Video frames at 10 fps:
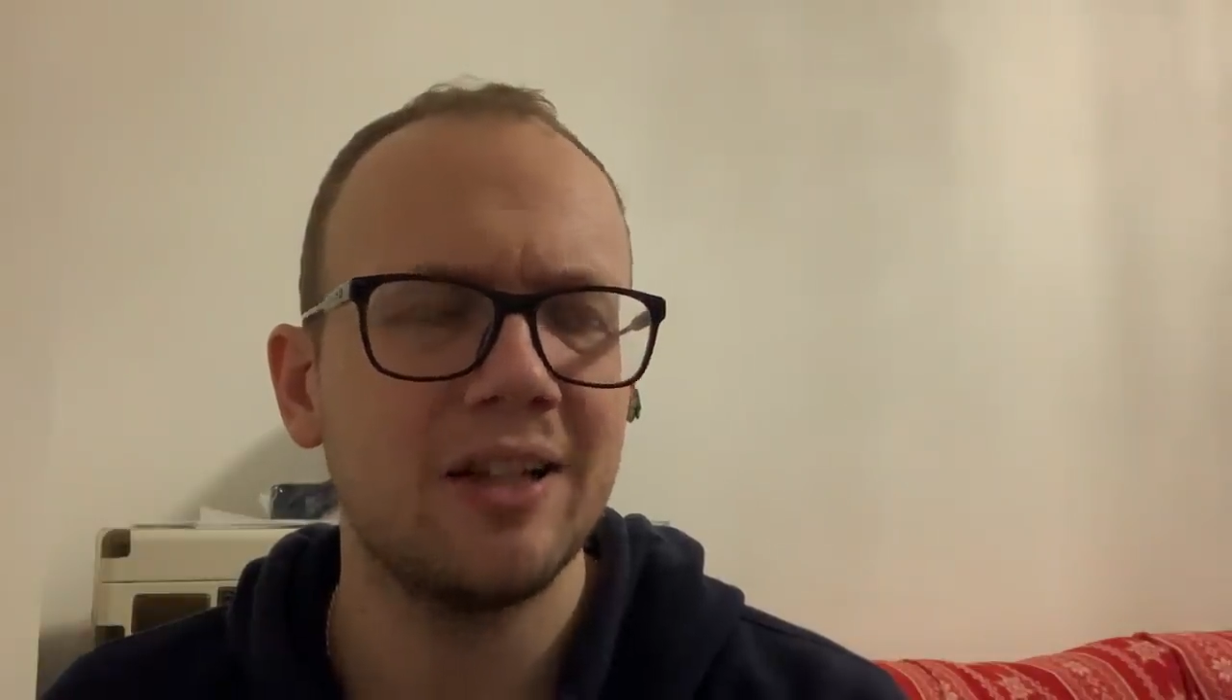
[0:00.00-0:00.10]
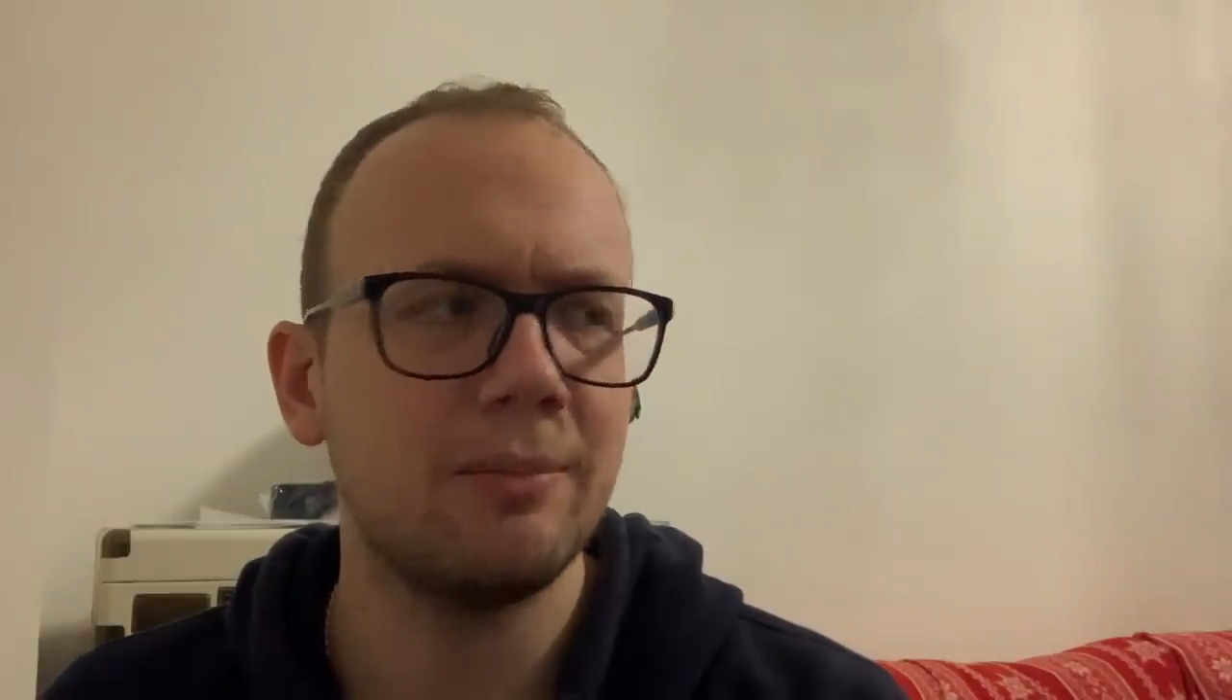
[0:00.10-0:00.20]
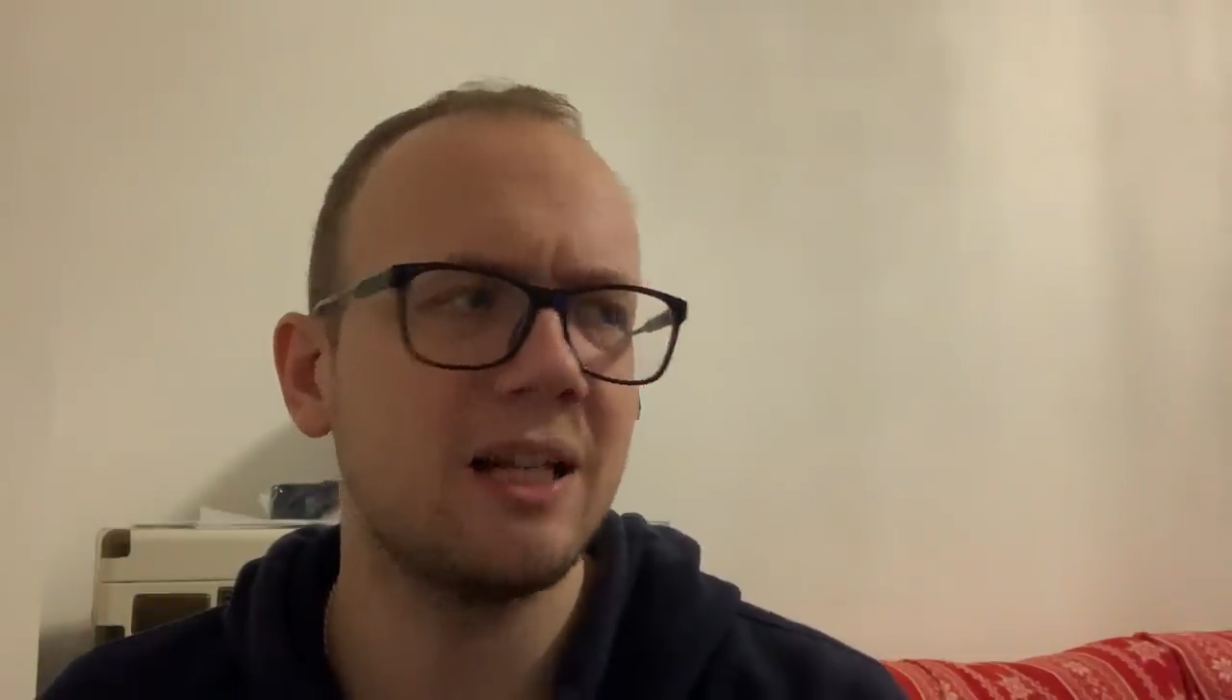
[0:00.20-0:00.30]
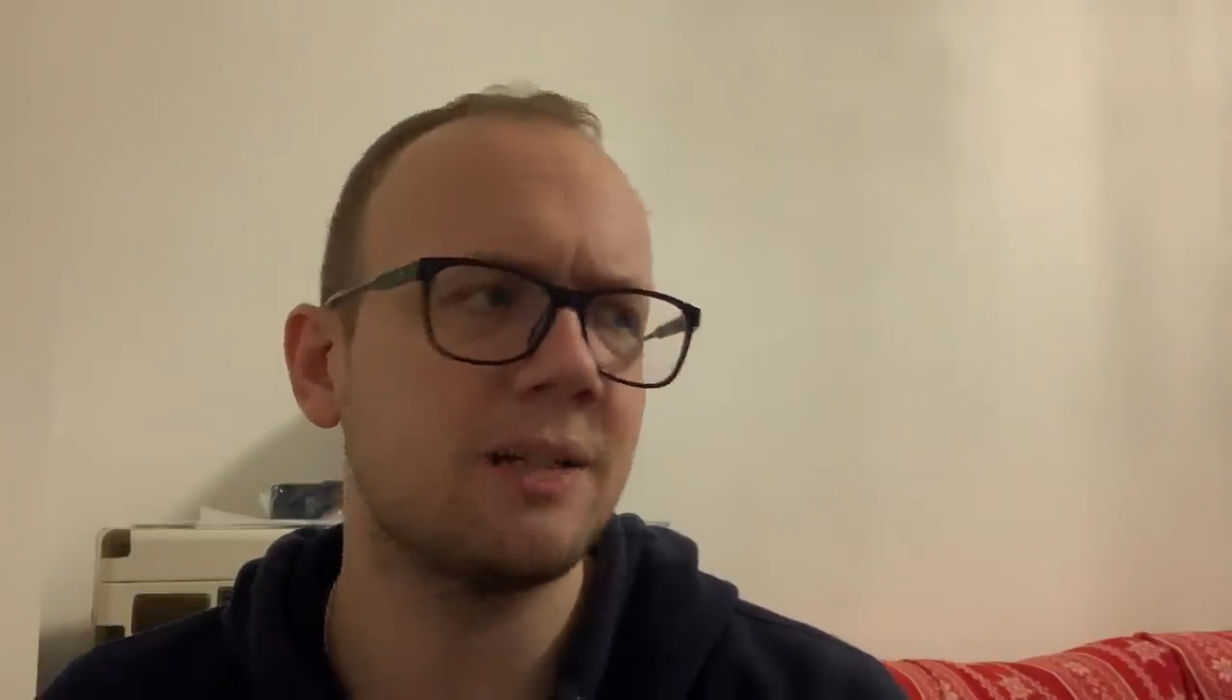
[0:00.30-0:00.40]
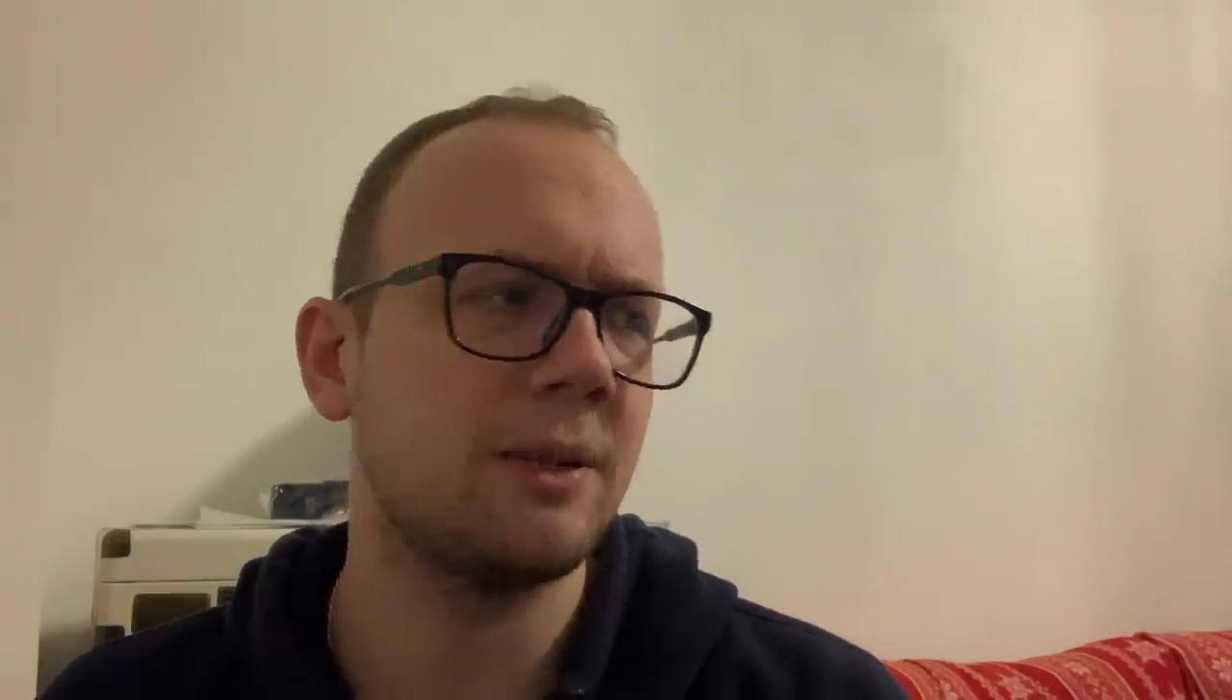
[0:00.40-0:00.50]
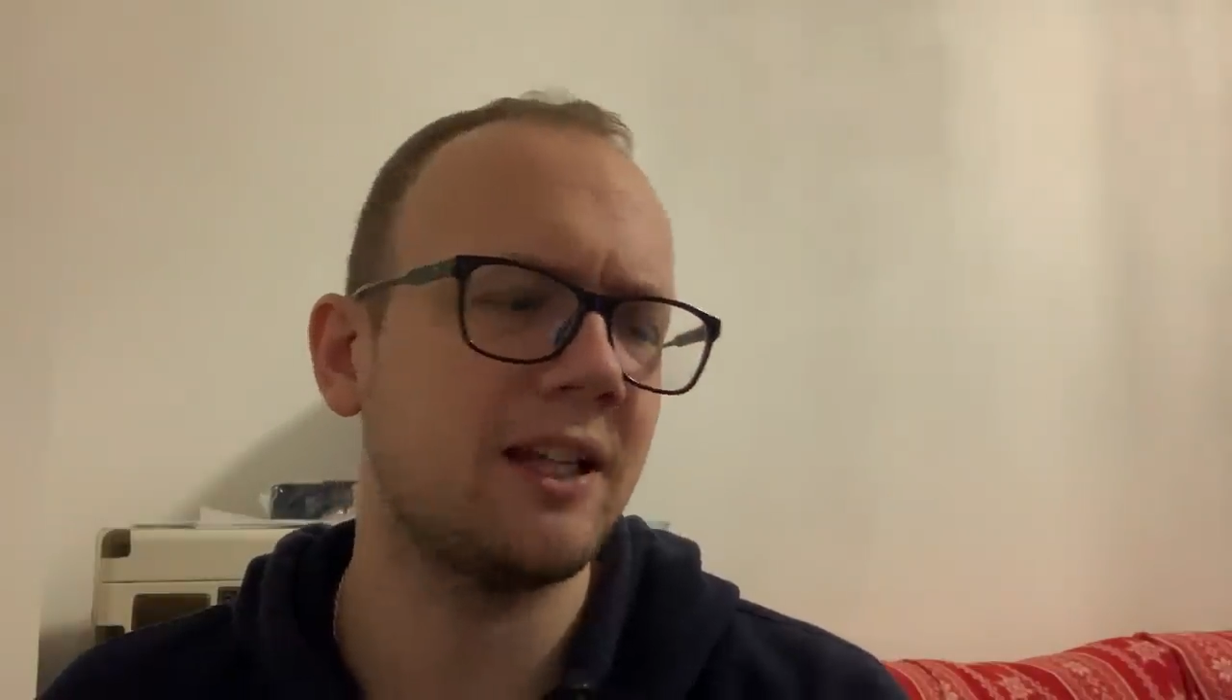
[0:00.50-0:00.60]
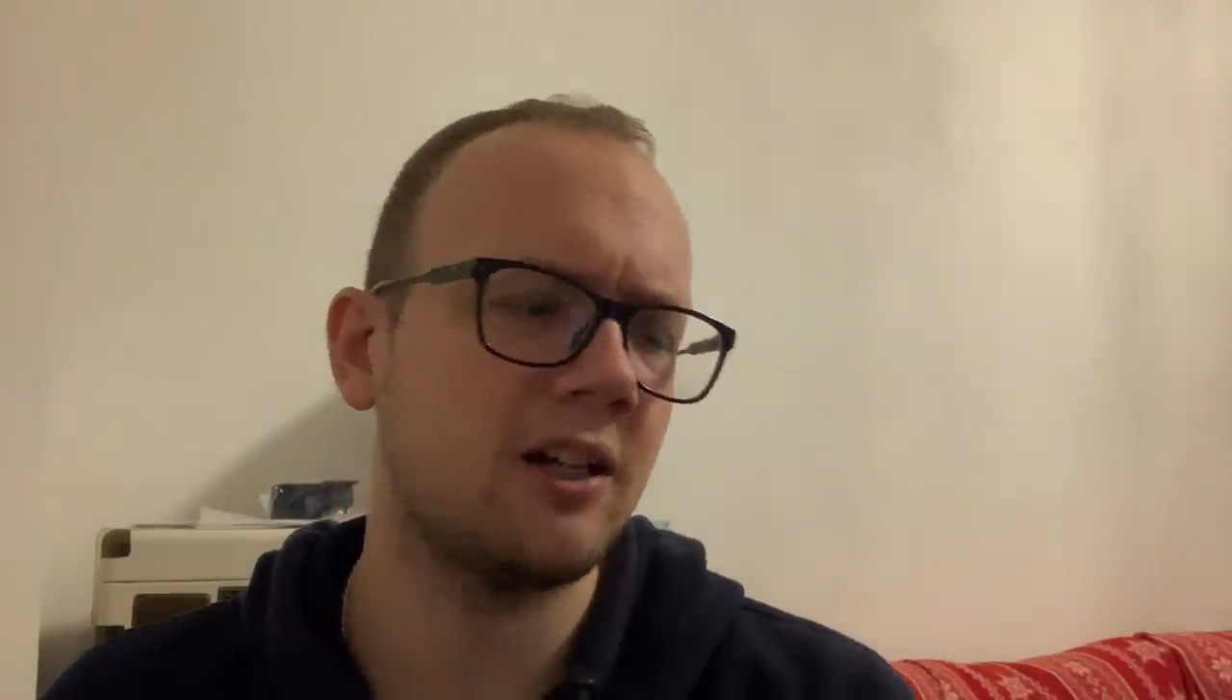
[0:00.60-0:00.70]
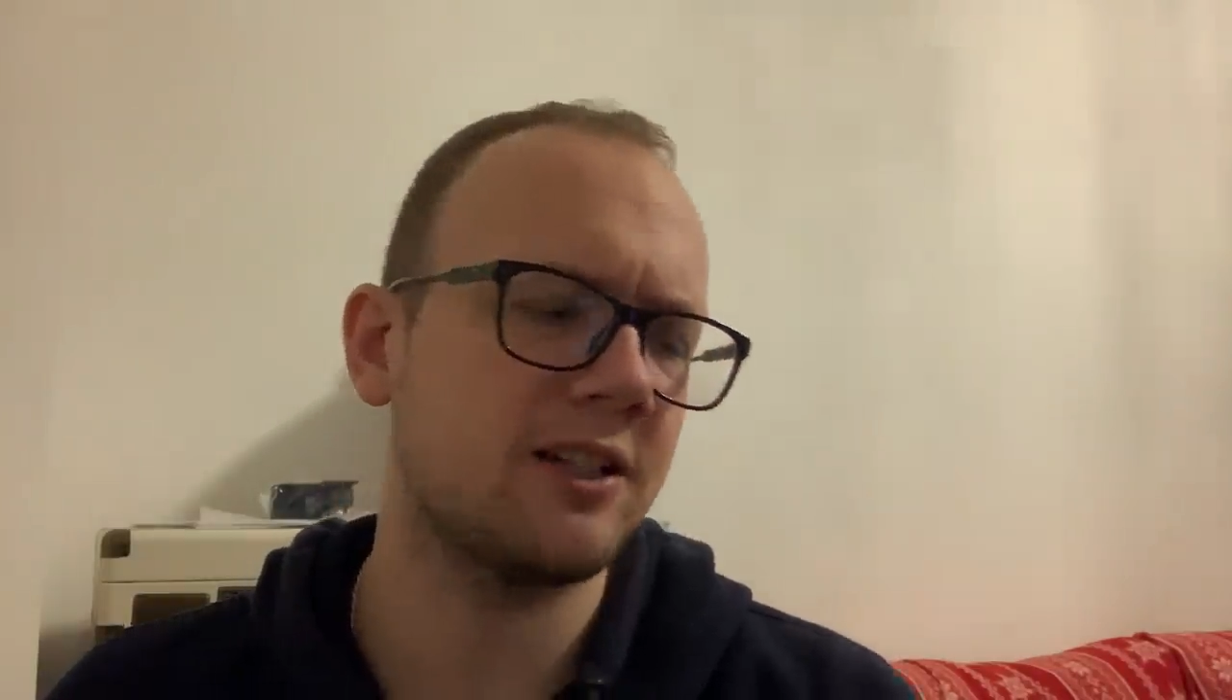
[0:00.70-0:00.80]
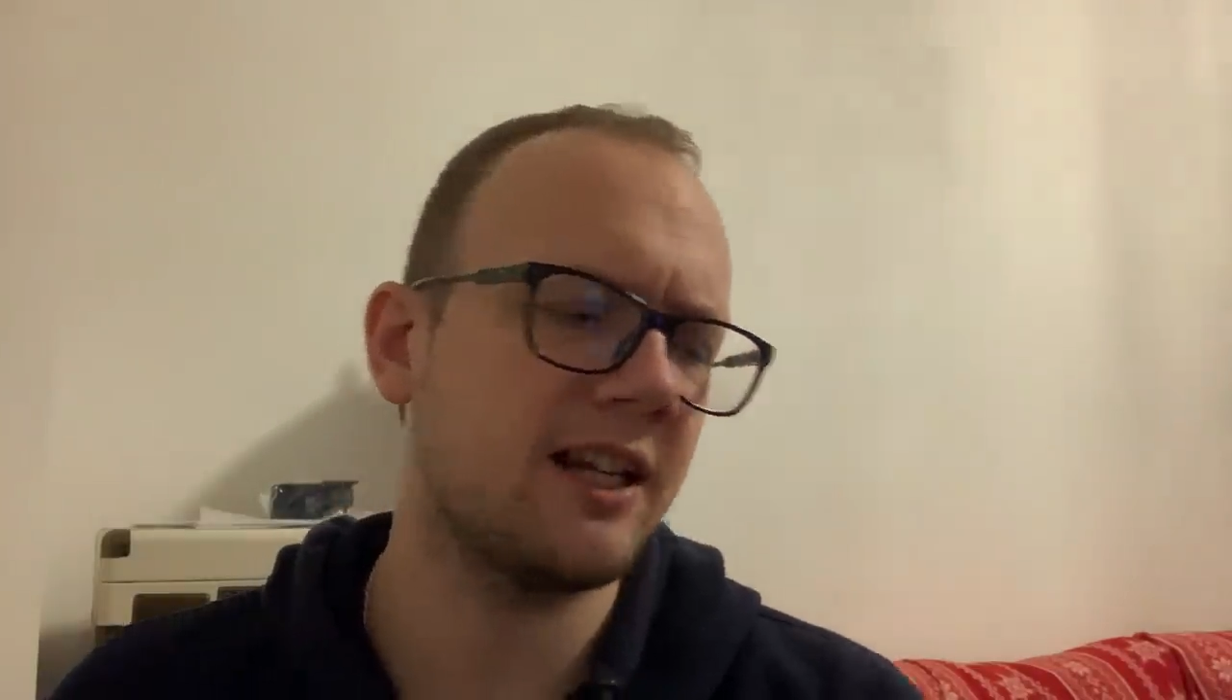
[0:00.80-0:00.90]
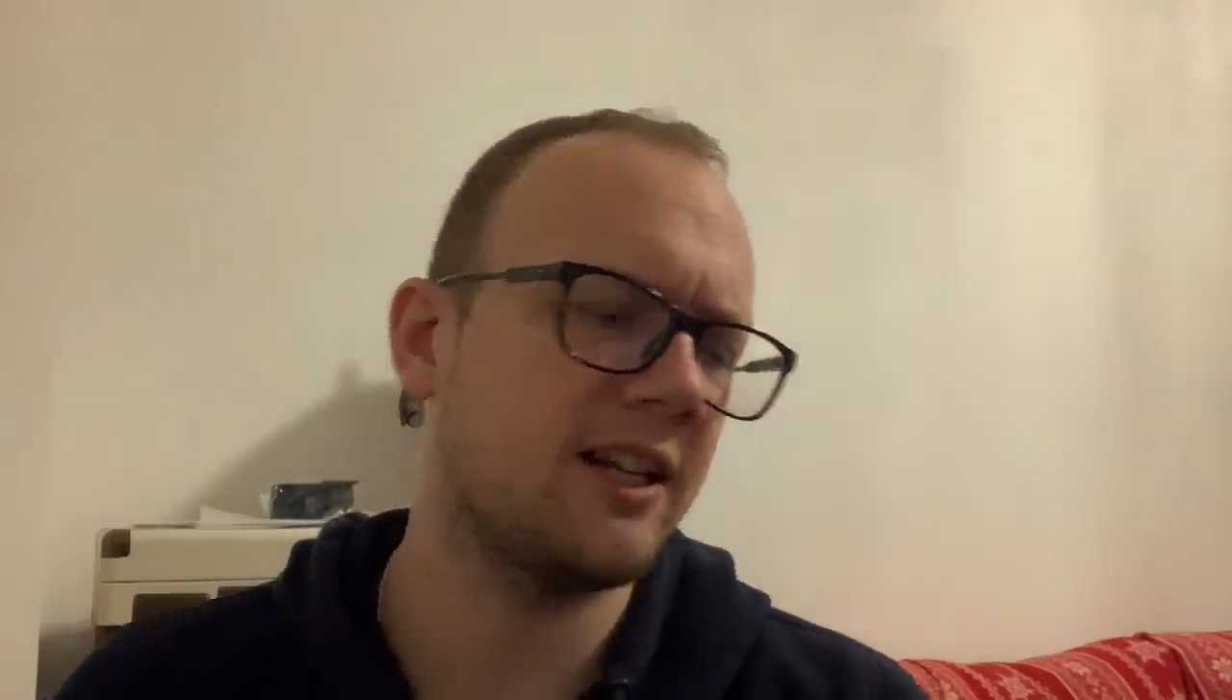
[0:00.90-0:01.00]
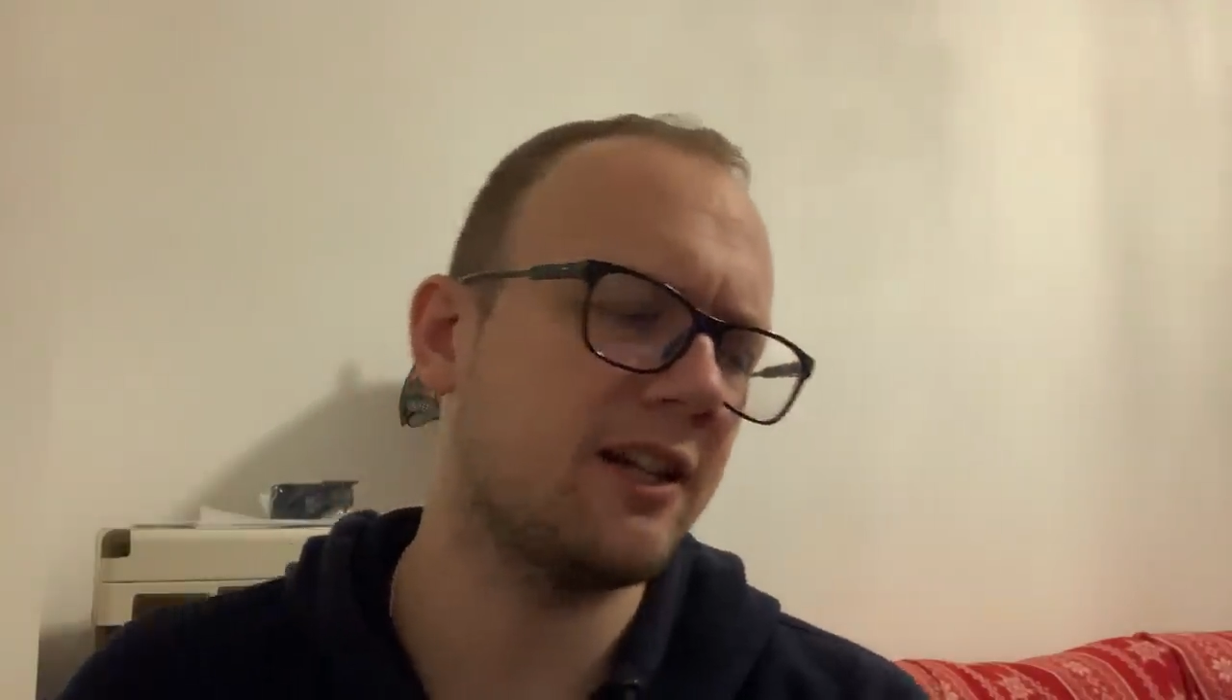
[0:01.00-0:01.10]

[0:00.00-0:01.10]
that makes me think Arteta